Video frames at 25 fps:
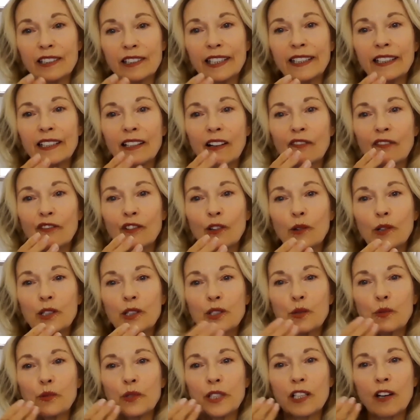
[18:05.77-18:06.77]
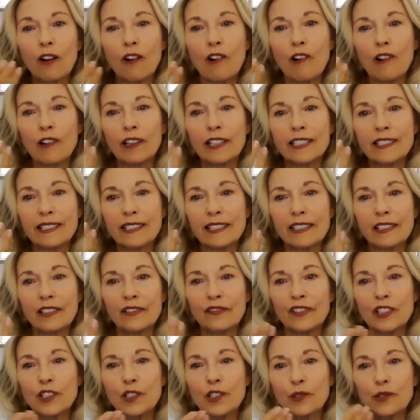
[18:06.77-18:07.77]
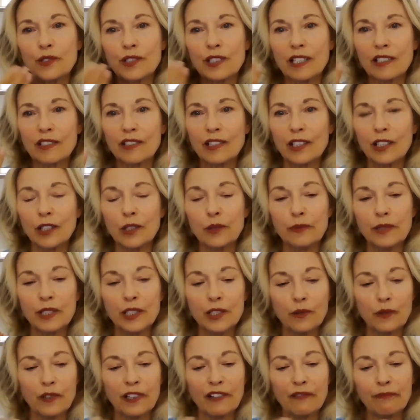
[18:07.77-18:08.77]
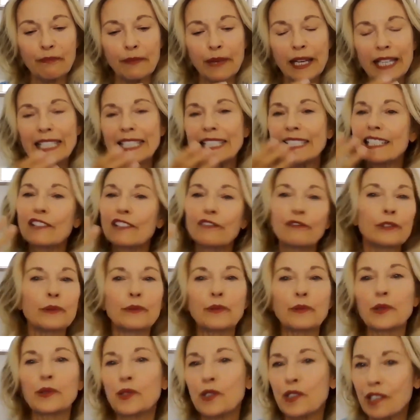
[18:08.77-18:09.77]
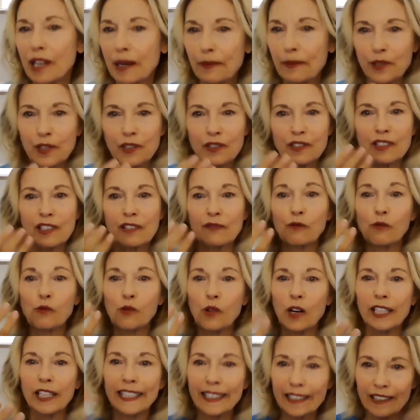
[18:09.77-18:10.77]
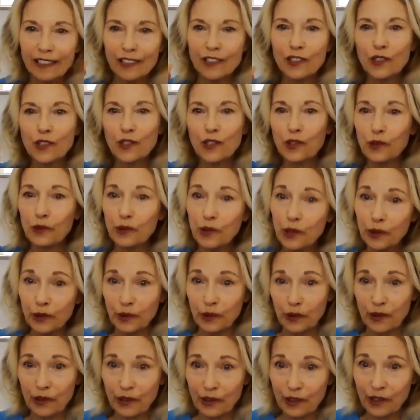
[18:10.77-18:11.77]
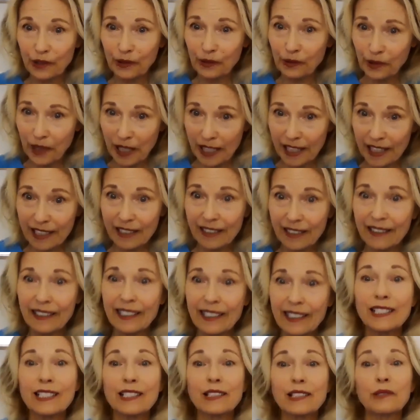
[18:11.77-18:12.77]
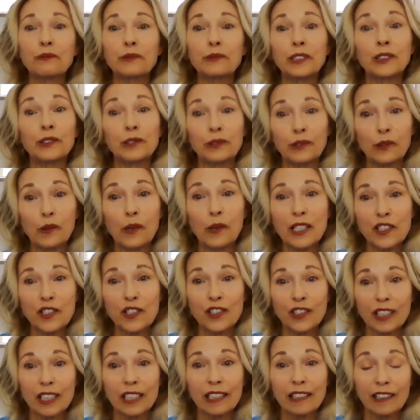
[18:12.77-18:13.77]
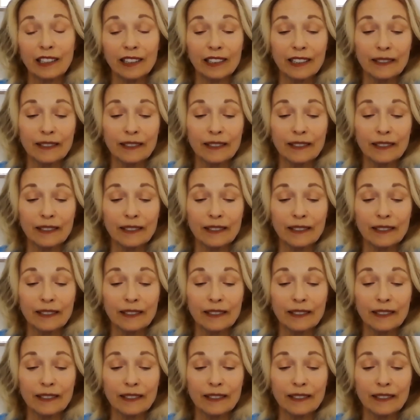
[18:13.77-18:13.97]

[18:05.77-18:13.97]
And of course, we all, as individuals, as humans, we have many different perceptions of what is truth, right? That's the real question here.